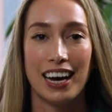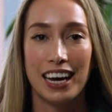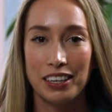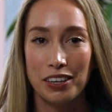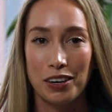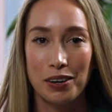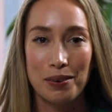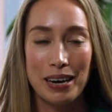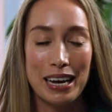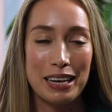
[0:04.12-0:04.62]

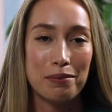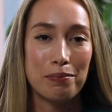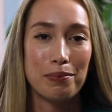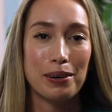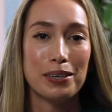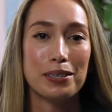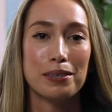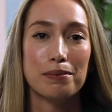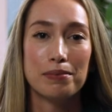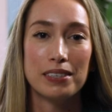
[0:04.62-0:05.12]
Hello and
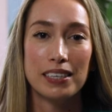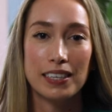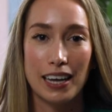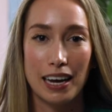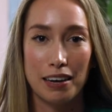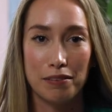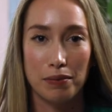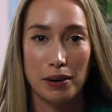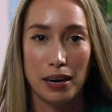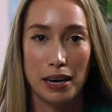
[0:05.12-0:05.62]
welcome to
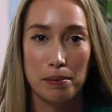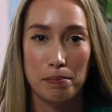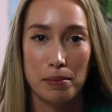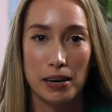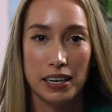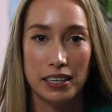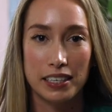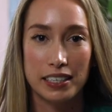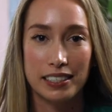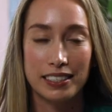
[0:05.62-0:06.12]
Livewire
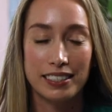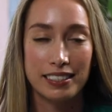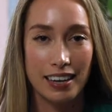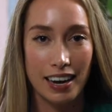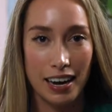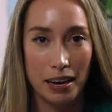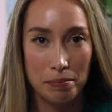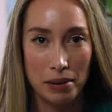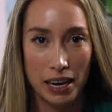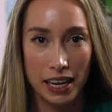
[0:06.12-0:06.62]
Markets.
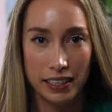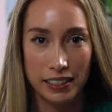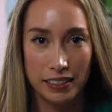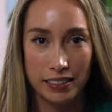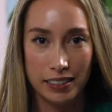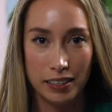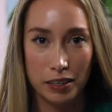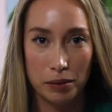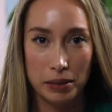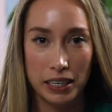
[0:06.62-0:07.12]
I'm Ali
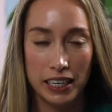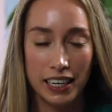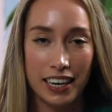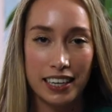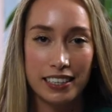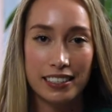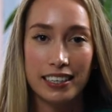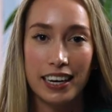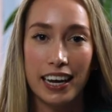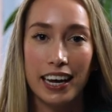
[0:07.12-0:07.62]
Selby
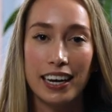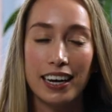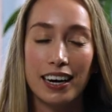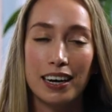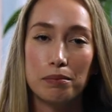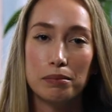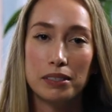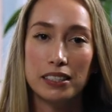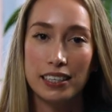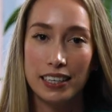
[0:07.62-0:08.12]
and today
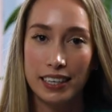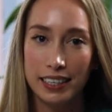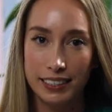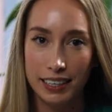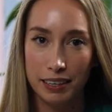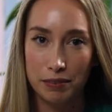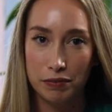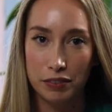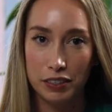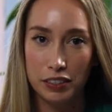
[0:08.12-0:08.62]
I'm sitting
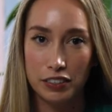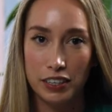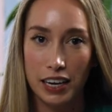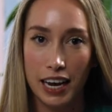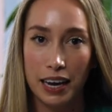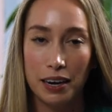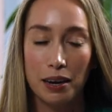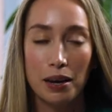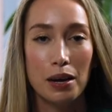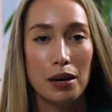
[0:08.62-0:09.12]
down for a
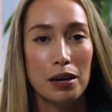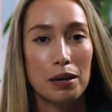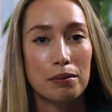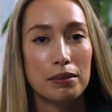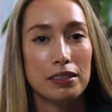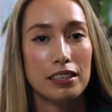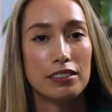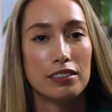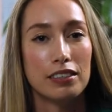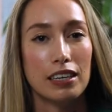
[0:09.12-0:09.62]
chat
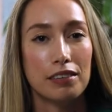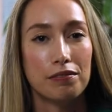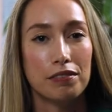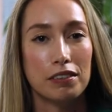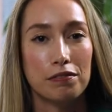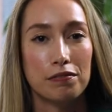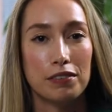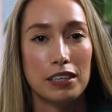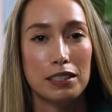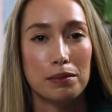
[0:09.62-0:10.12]
with the Chief
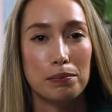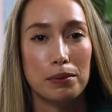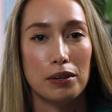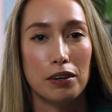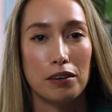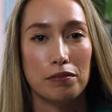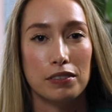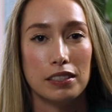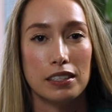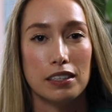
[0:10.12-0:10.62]
Investment
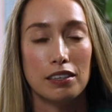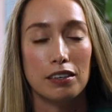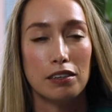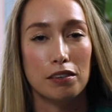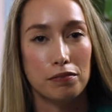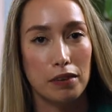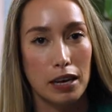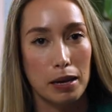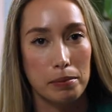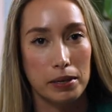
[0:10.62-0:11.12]
Officer
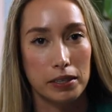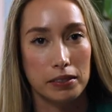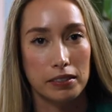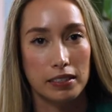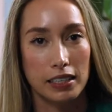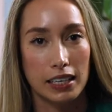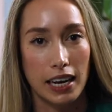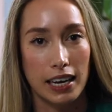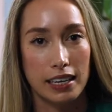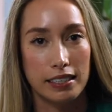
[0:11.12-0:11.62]
of
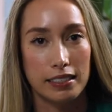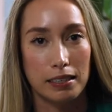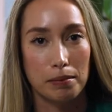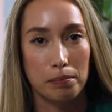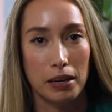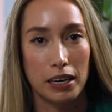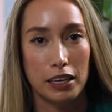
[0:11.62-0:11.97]
MLC Asset